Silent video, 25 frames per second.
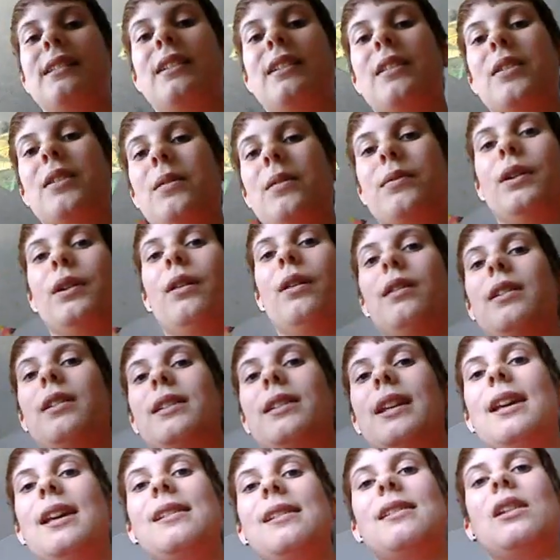to do with the
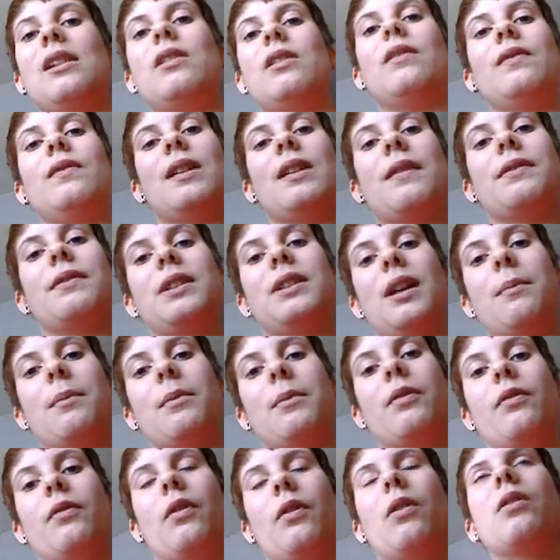holidays that you've never
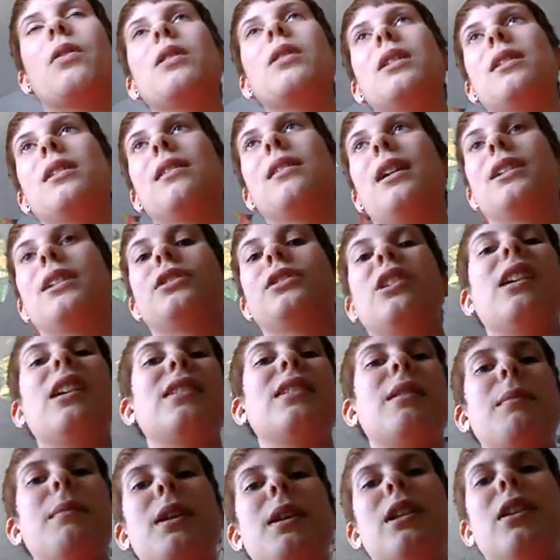done before? Like try
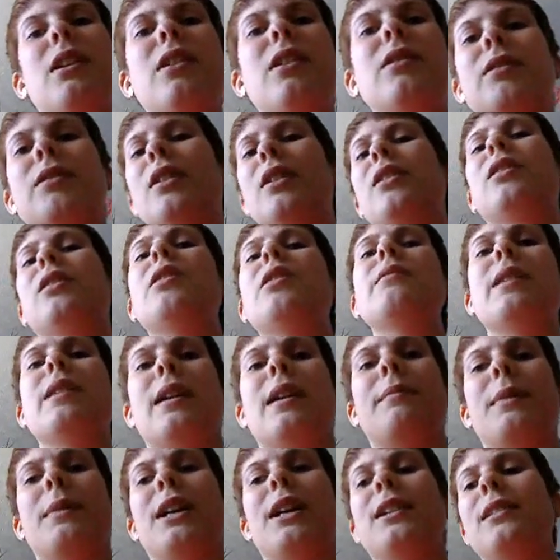something new, just do
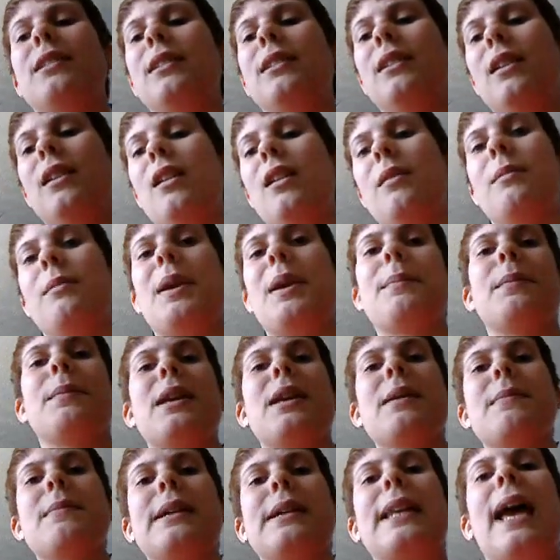it, man. I mean,
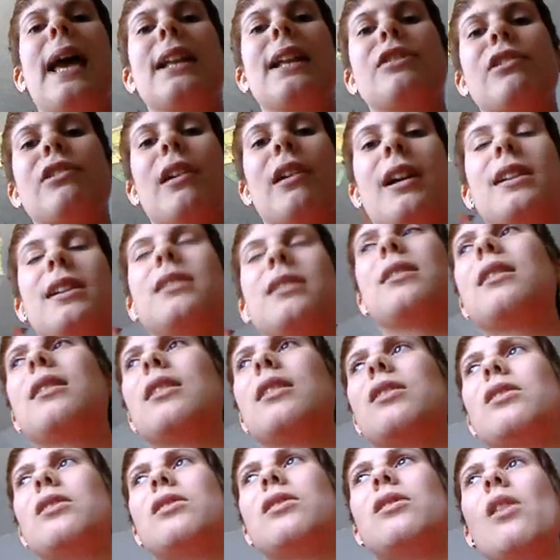me and my dad tried
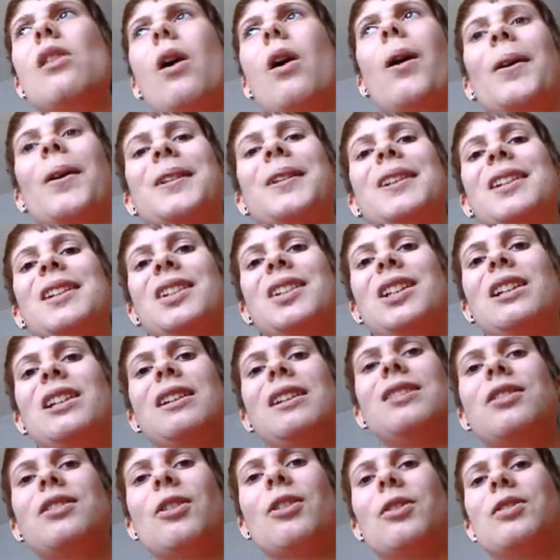this hottest
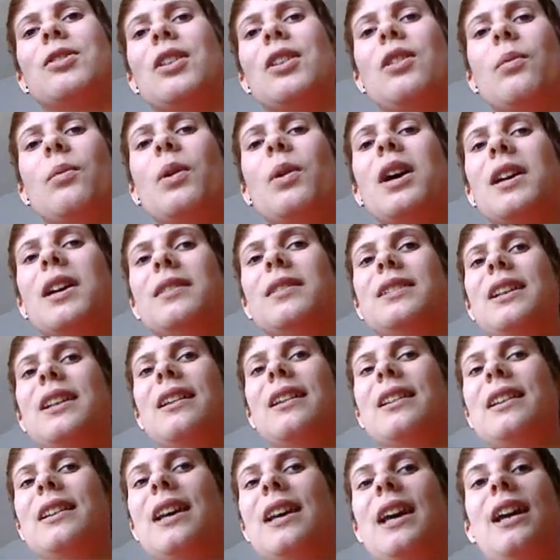chili sauce in the world the
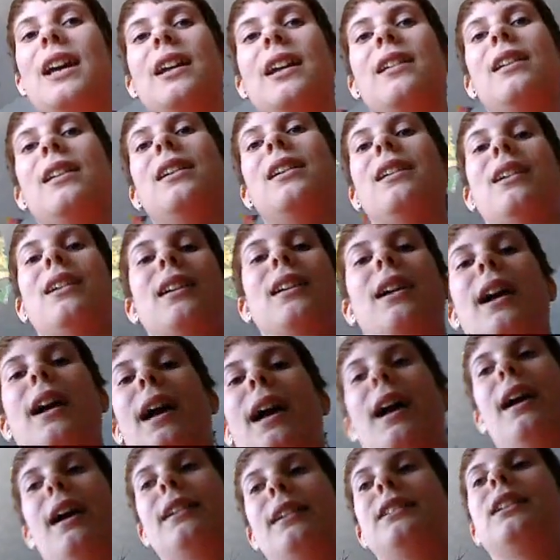other day,
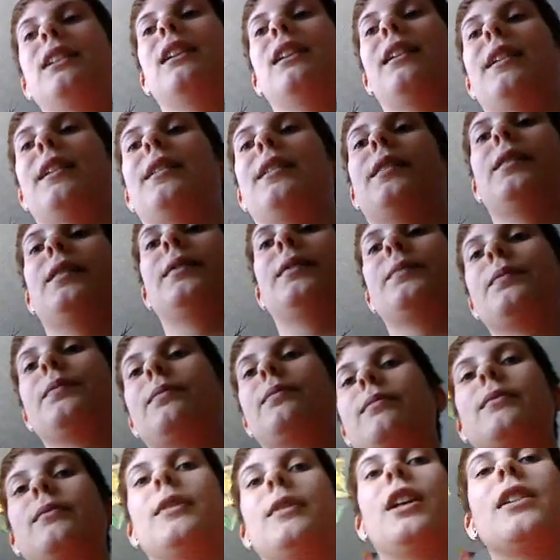and you know,
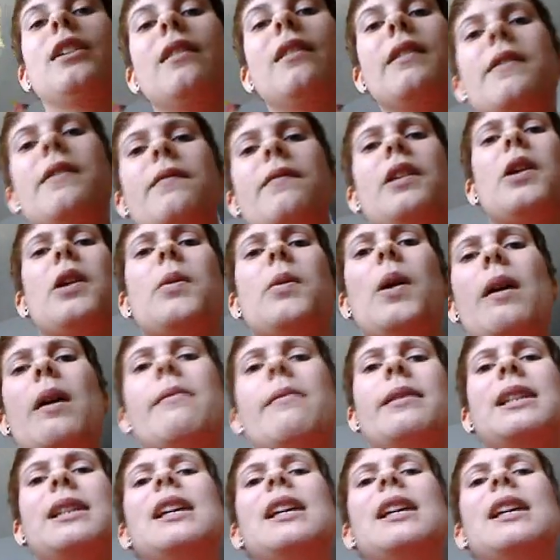I don't even know why we